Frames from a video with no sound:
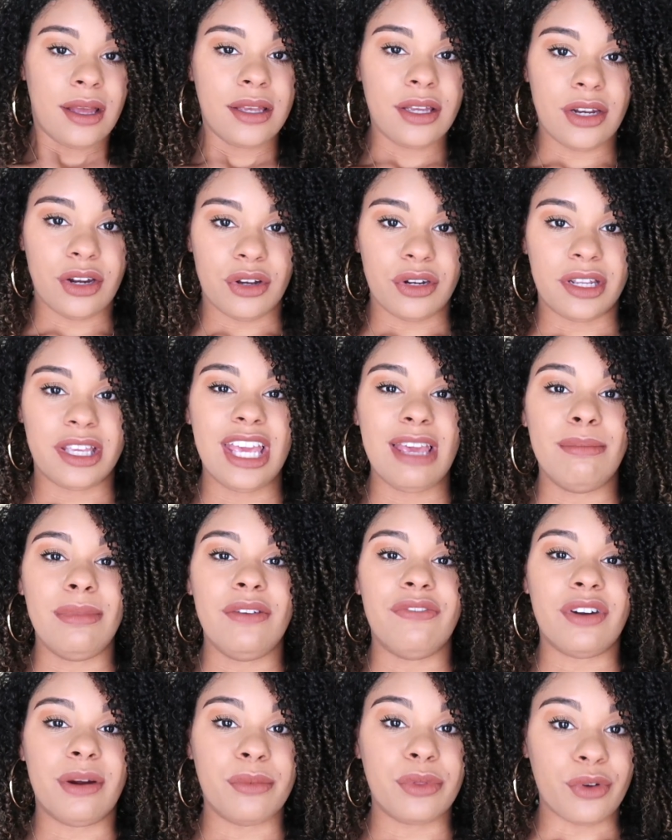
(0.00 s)
you know, to keep
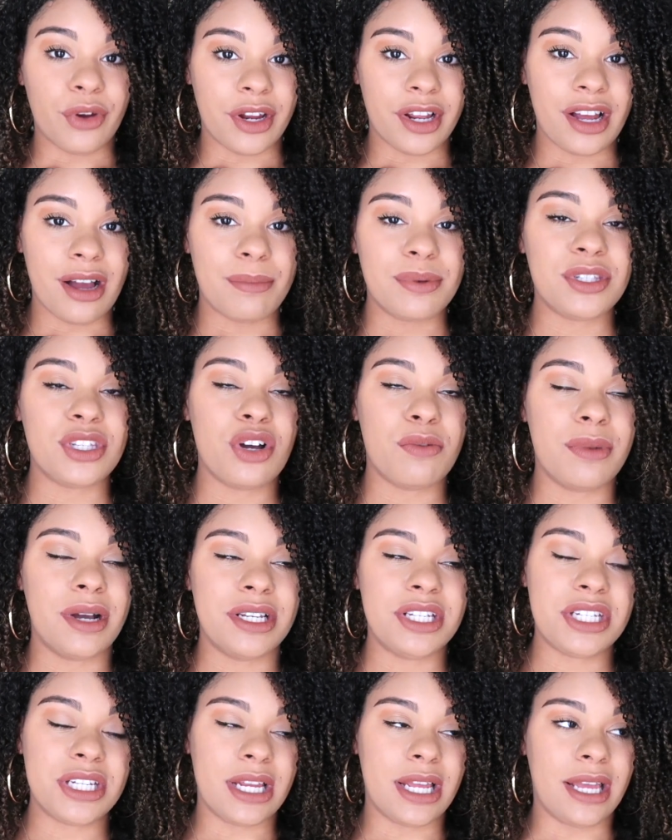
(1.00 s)
me from throwing up so
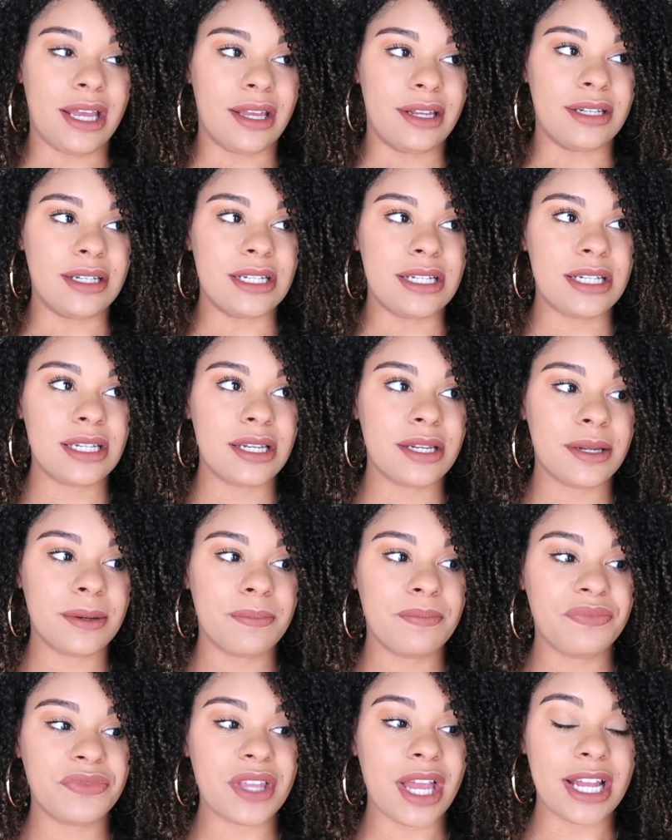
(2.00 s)
much. And
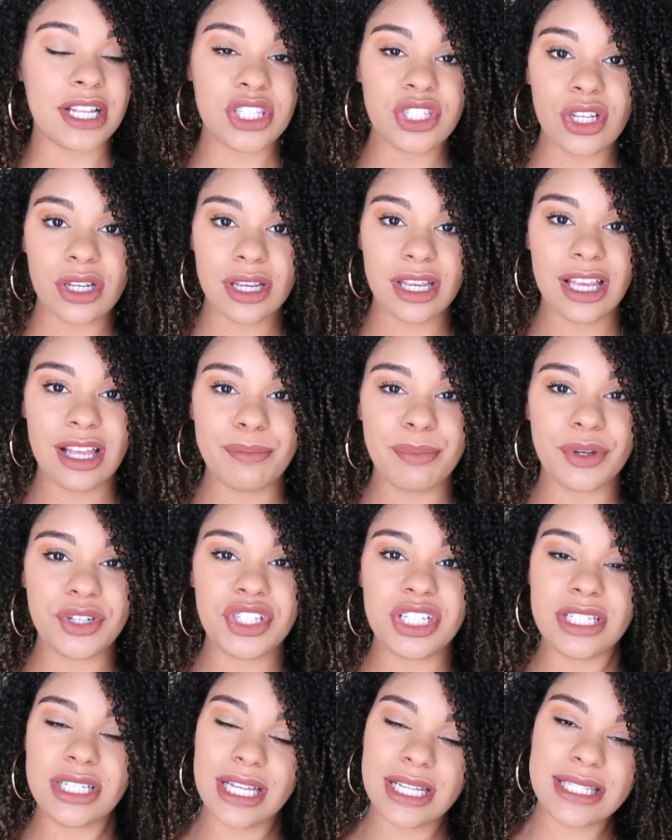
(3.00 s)
I took it, but
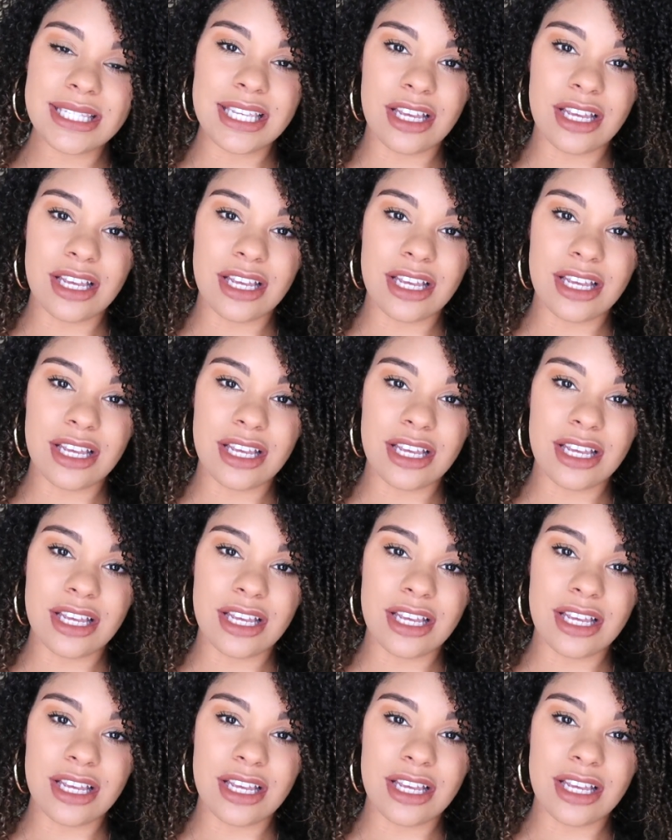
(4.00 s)
she did